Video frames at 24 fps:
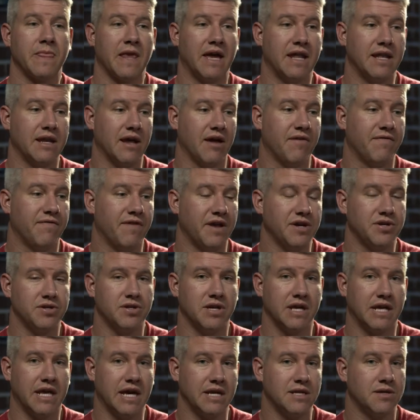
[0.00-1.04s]
and
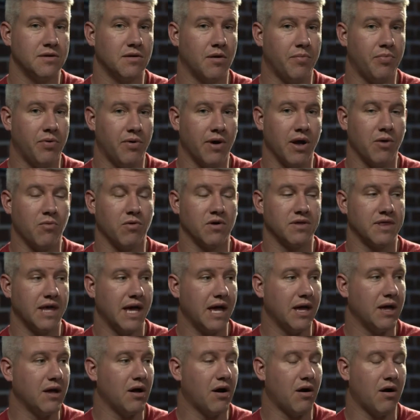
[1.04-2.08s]
eventually get to a point where
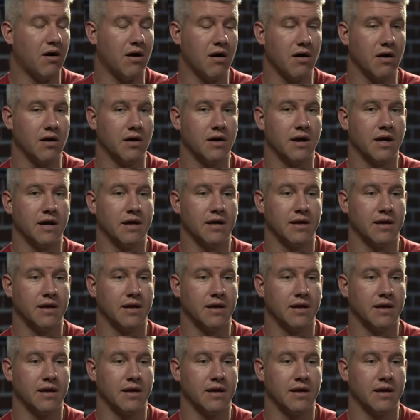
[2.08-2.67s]
they are